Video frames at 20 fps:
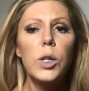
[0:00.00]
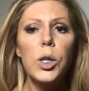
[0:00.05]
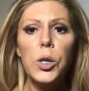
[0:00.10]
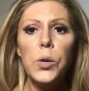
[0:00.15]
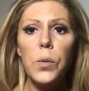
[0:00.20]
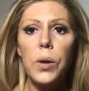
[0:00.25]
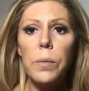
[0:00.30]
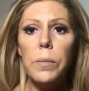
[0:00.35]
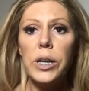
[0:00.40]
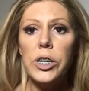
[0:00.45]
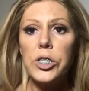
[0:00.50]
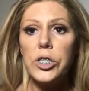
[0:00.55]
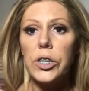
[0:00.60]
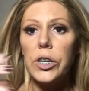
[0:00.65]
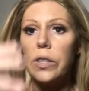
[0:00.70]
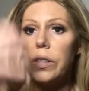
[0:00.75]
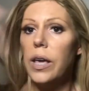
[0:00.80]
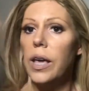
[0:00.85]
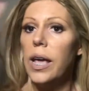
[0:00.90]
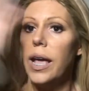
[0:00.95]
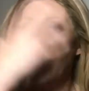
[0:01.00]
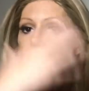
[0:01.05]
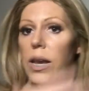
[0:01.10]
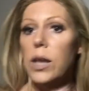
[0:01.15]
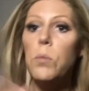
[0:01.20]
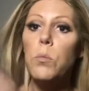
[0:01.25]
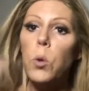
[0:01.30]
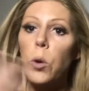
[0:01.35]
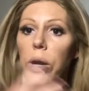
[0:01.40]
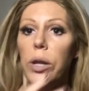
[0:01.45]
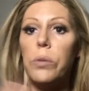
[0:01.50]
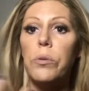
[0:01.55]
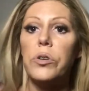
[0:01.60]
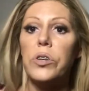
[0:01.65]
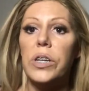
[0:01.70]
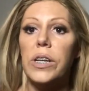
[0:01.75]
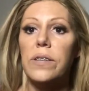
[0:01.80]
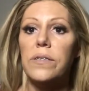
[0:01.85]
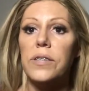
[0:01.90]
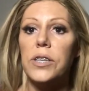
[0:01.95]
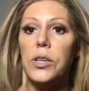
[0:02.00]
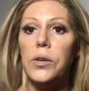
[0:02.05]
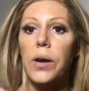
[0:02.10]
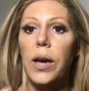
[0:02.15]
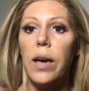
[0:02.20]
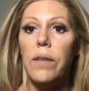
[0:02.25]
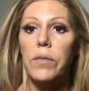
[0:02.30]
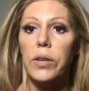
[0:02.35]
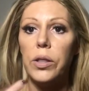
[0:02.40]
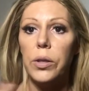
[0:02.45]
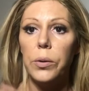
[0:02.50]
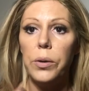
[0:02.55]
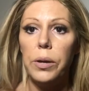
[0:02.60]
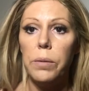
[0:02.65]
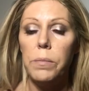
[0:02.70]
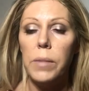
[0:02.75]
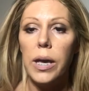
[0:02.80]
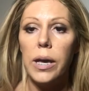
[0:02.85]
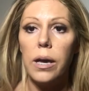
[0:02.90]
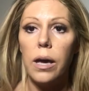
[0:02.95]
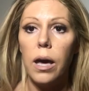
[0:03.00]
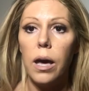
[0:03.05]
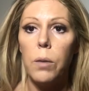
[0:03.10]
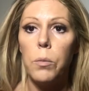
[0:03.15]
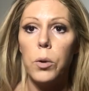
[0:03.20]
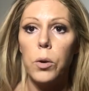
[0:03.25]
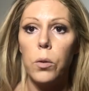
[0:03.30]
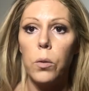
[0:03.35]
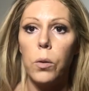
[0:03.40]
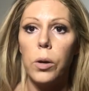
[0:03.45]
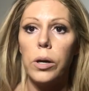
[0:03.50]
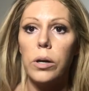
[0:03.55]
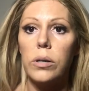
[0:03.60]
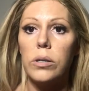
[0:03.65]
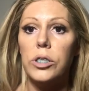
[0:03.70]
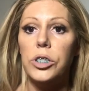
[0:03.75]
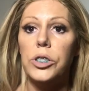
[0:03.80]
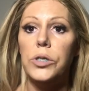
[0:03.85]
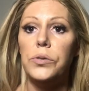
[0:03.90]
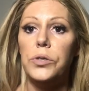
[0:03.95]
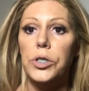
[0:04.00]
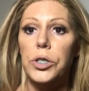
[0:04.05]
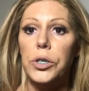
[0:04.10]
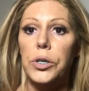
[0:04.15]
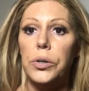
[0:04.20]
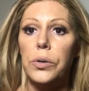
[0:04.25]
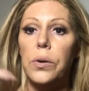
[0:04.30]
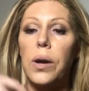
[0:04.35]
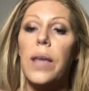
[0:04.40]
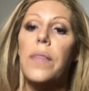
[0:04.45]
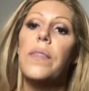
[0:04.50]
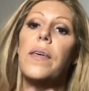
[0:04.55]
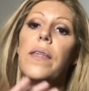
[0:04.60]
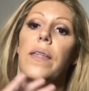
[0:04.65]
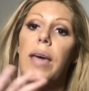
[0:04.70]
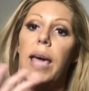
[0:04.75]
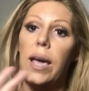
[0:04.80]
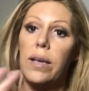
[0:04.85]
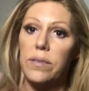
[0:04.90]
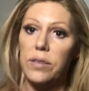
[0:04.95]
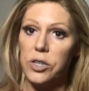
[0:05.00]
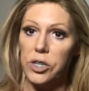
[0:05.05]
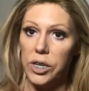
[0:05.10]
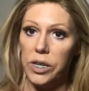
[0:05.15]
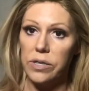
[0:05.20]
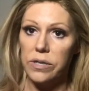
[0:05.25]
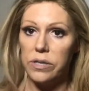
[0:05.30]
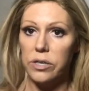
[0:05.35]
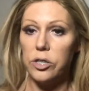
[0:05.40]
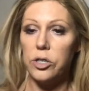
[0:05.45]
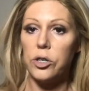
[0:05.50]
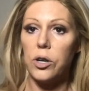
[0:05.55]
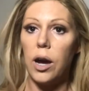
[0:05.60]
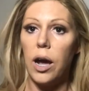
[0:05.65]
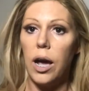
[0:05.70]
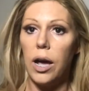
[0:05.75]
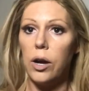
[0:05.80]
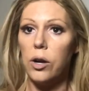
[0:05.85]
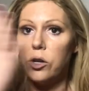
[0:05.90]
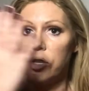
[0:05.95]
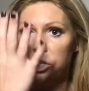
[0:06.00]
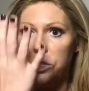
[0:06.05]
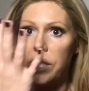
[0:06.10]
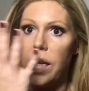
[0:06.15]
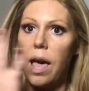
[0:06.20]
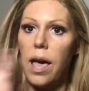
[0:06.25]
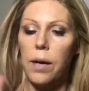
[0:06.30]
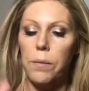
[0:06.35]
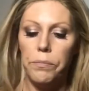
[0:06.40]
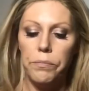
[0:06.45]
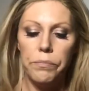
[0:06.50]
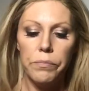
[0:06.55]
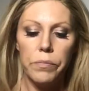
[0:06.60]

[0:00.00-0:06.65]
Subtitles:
you want to make sure that any morning routines that you have, including makeup or oils, you do, and then it has a chance to dry or set.